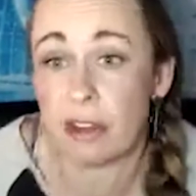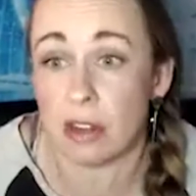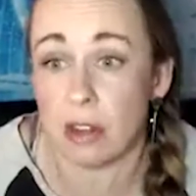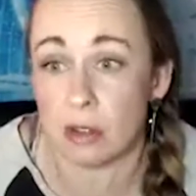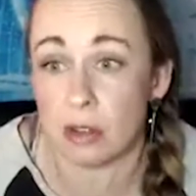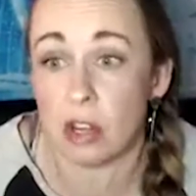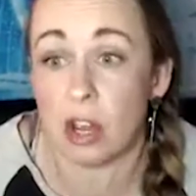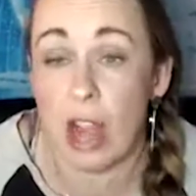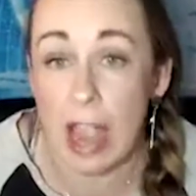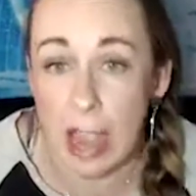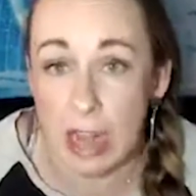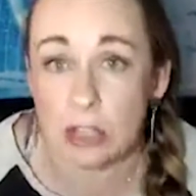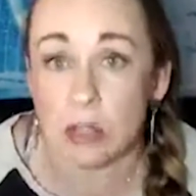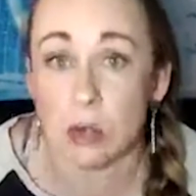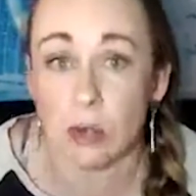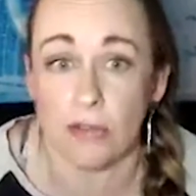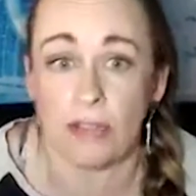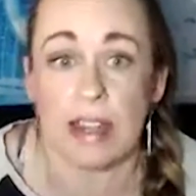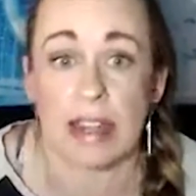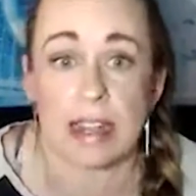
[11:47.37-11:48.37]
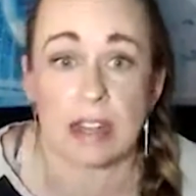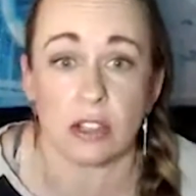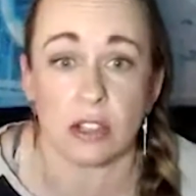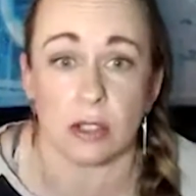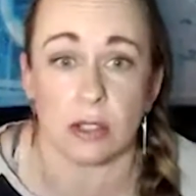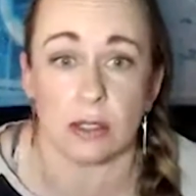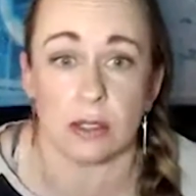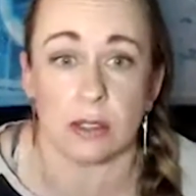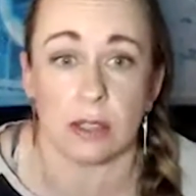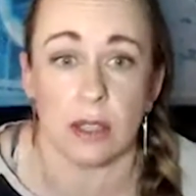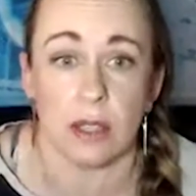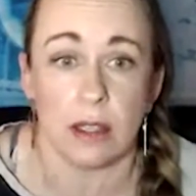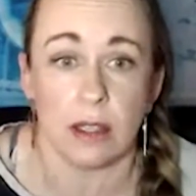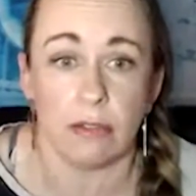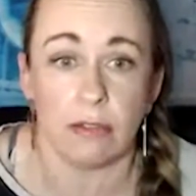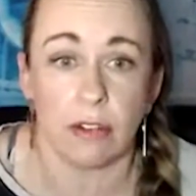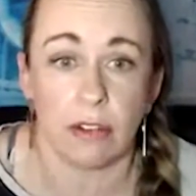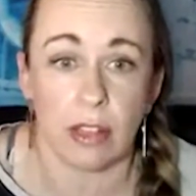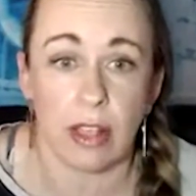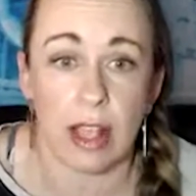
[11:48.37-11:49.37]
your actual financials
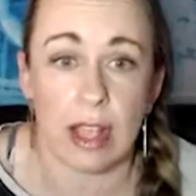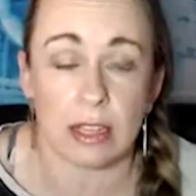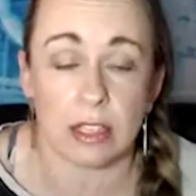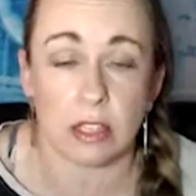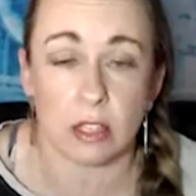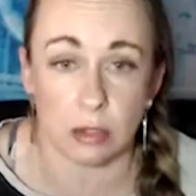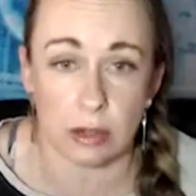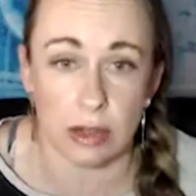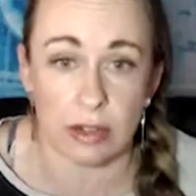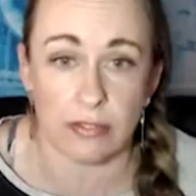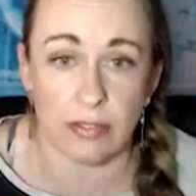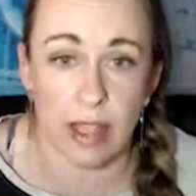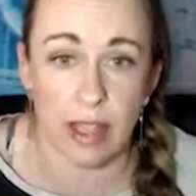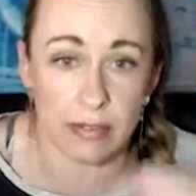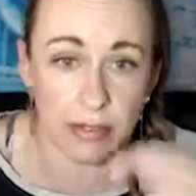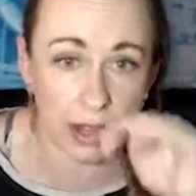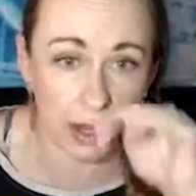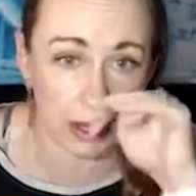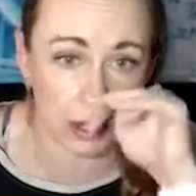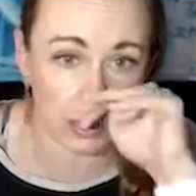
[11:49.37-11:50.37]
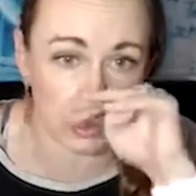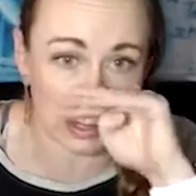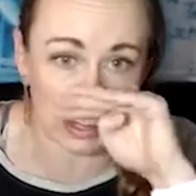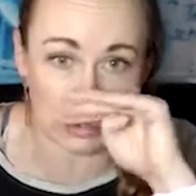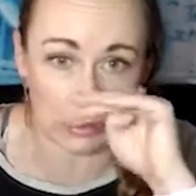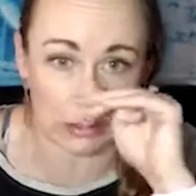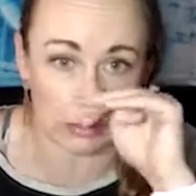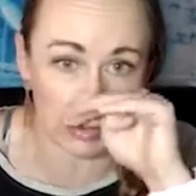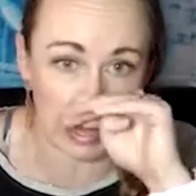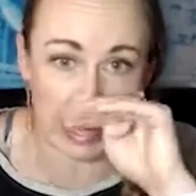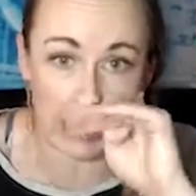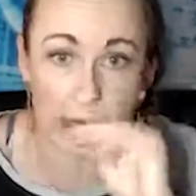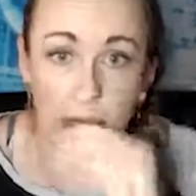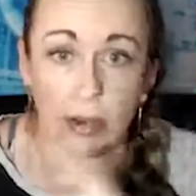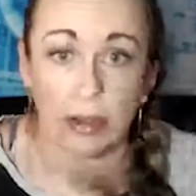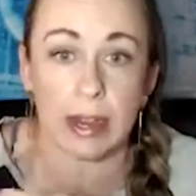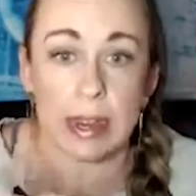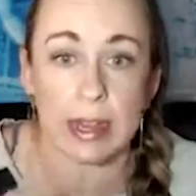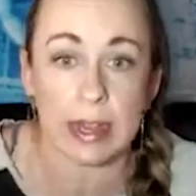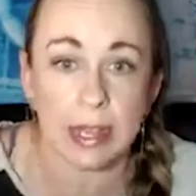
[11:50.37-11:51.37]
for the last 3 to 5 years, right?
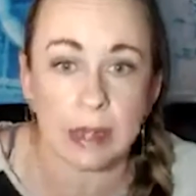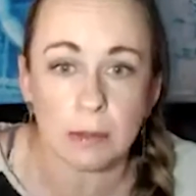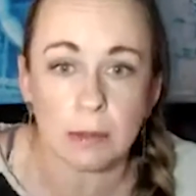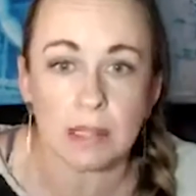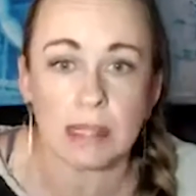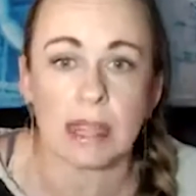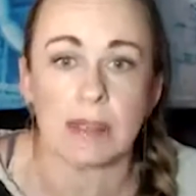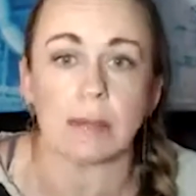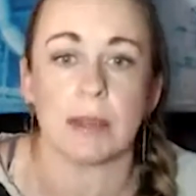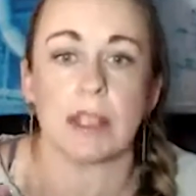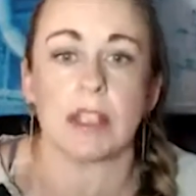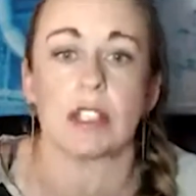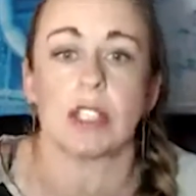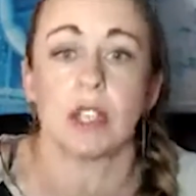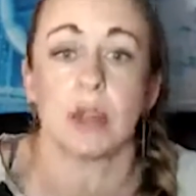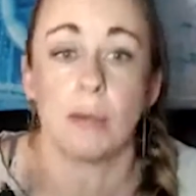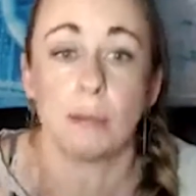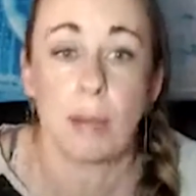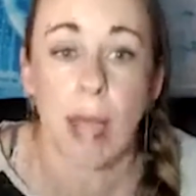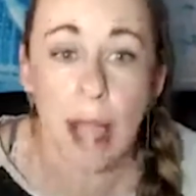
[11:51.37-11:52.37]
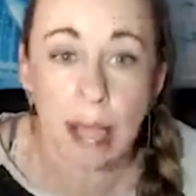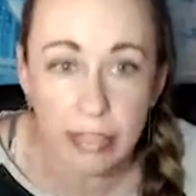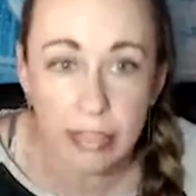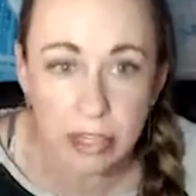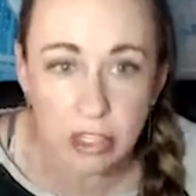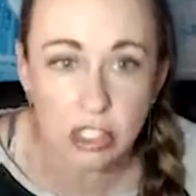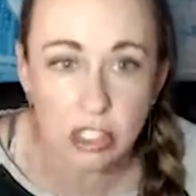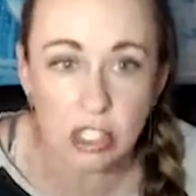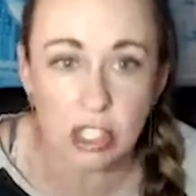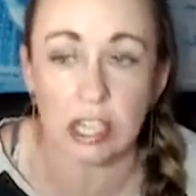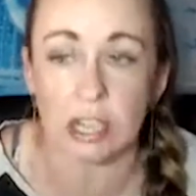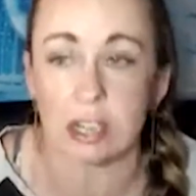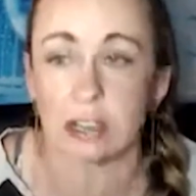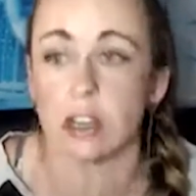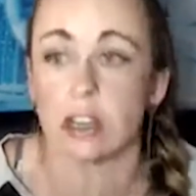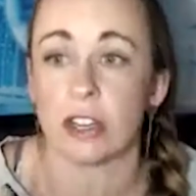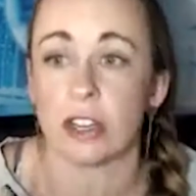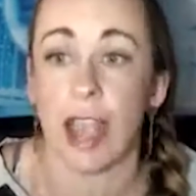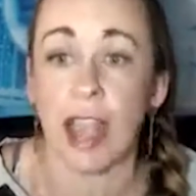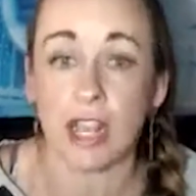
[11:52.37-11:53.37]
Your income statements, your balance sheet, and
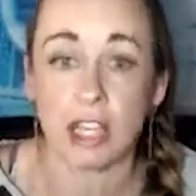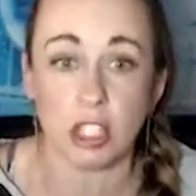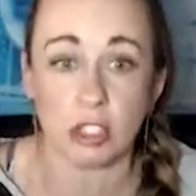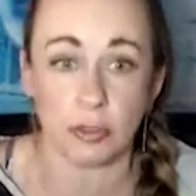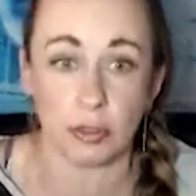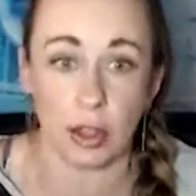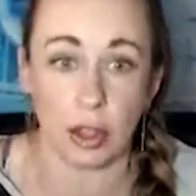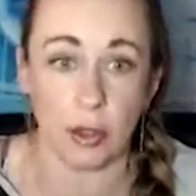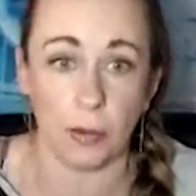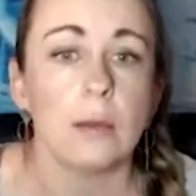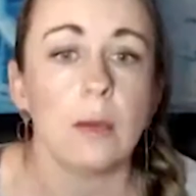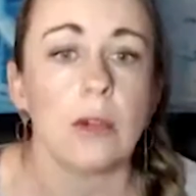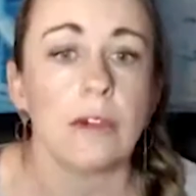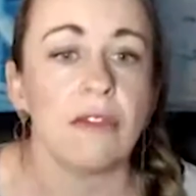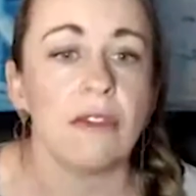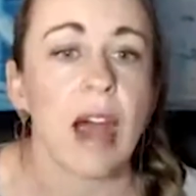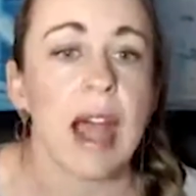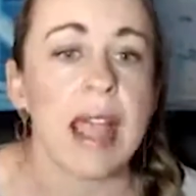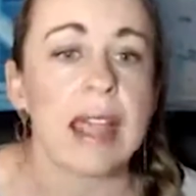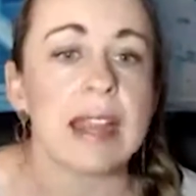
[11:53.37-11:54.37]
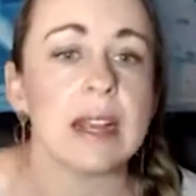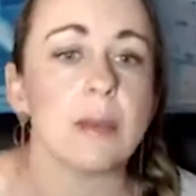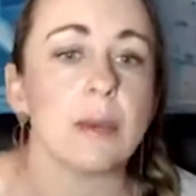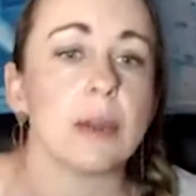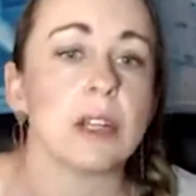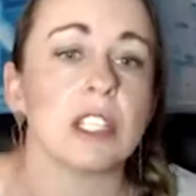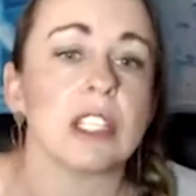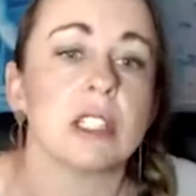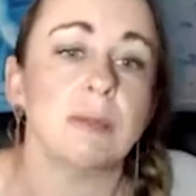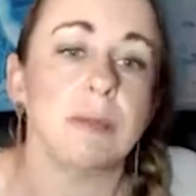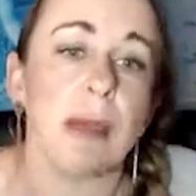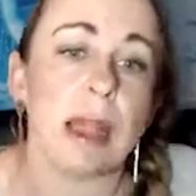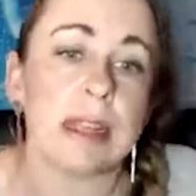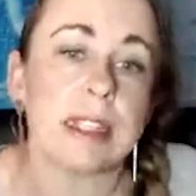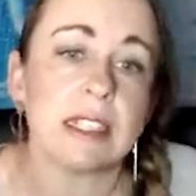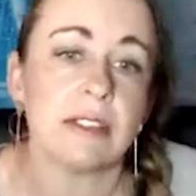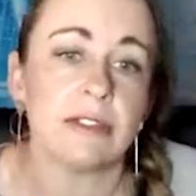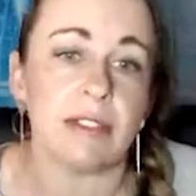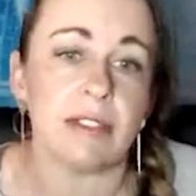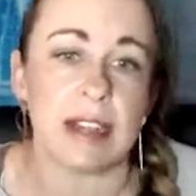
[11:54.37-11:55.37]
your cash flow. Provide a
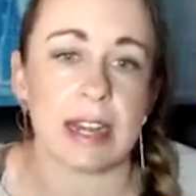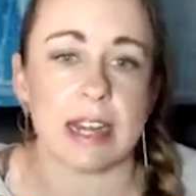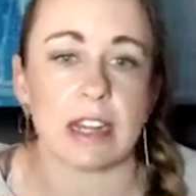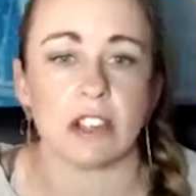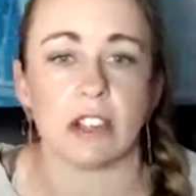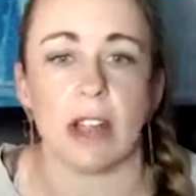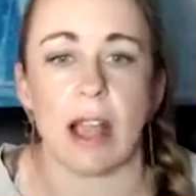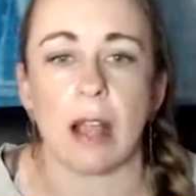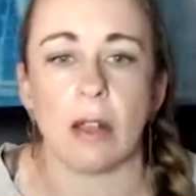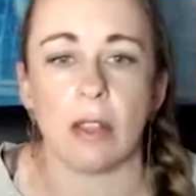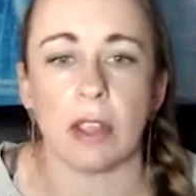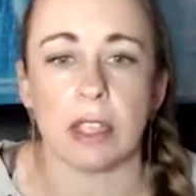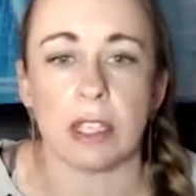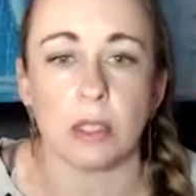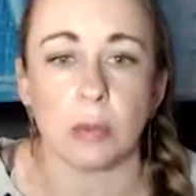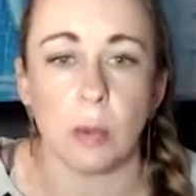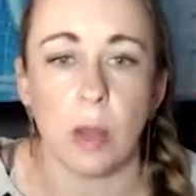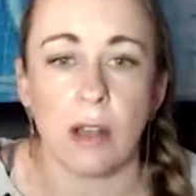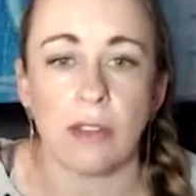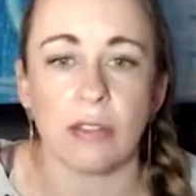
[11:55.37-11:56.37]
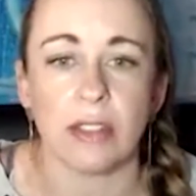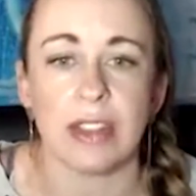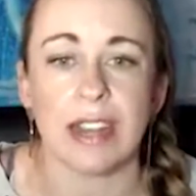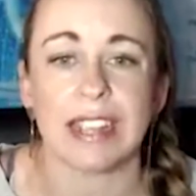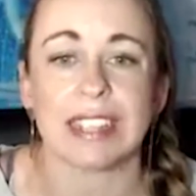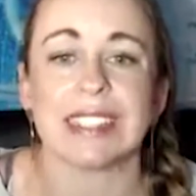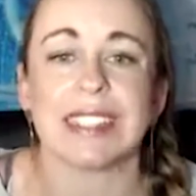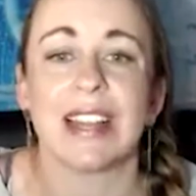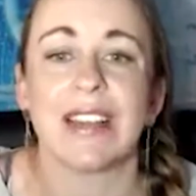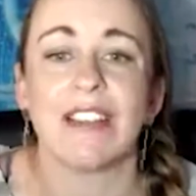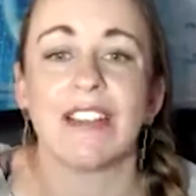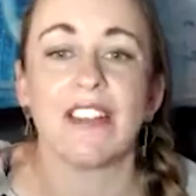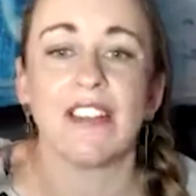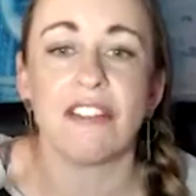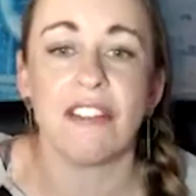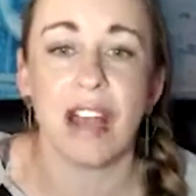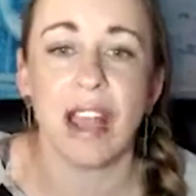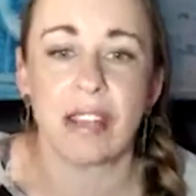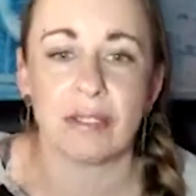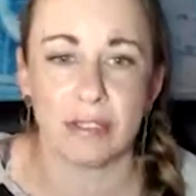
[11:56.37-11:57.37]
prospective financial outlook as well for the next
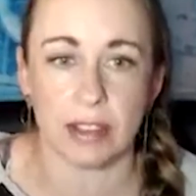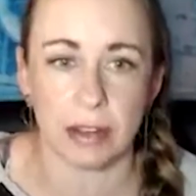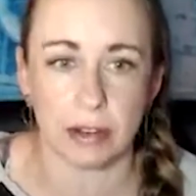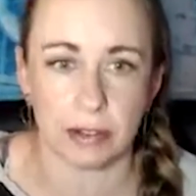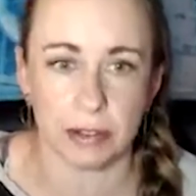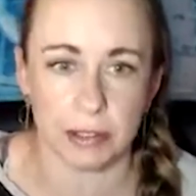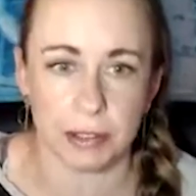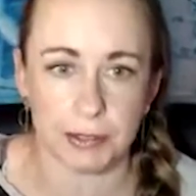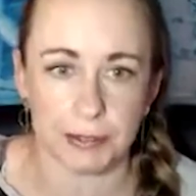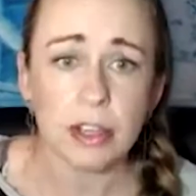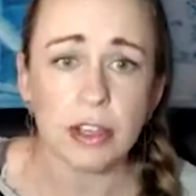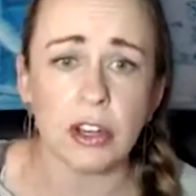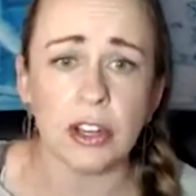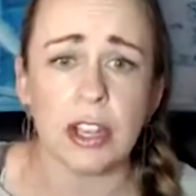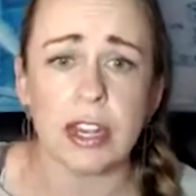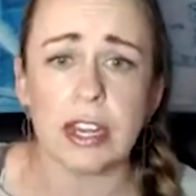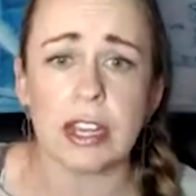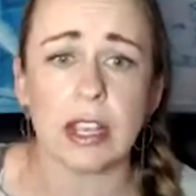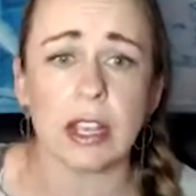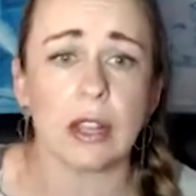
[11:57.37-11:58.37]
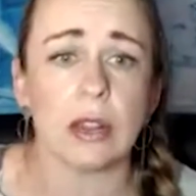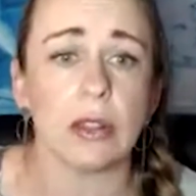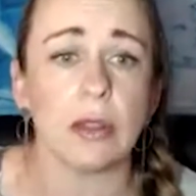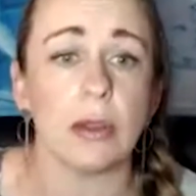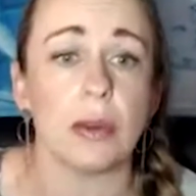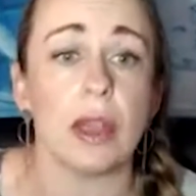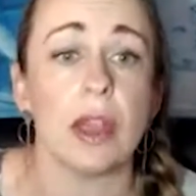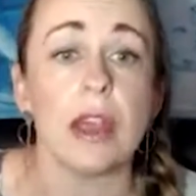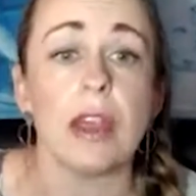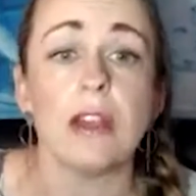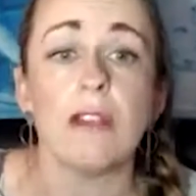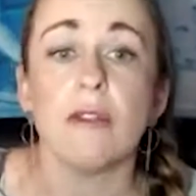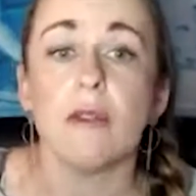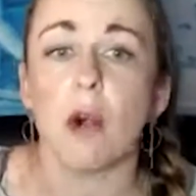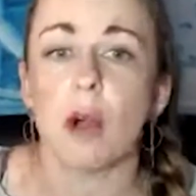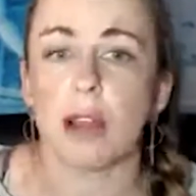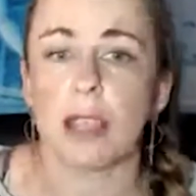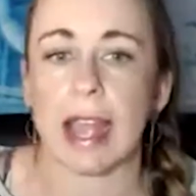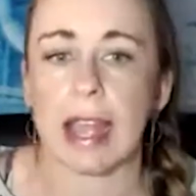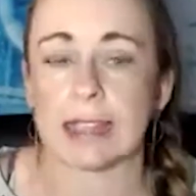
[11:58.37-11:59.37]
5 years. You're going to include
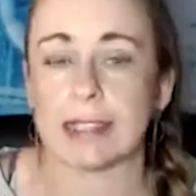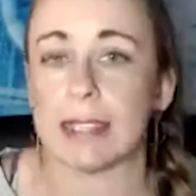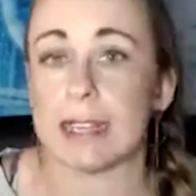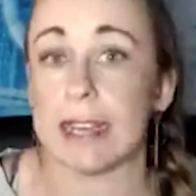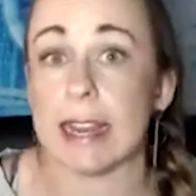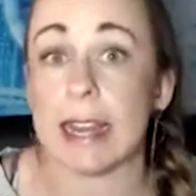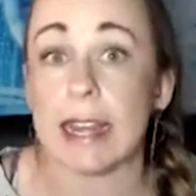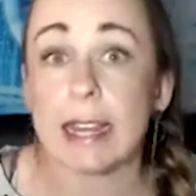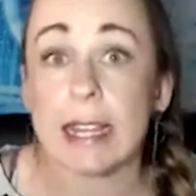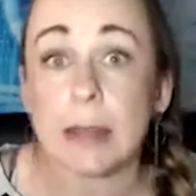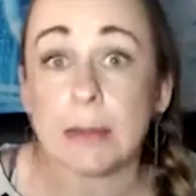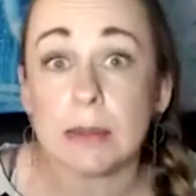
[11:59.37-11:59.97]
forecasted income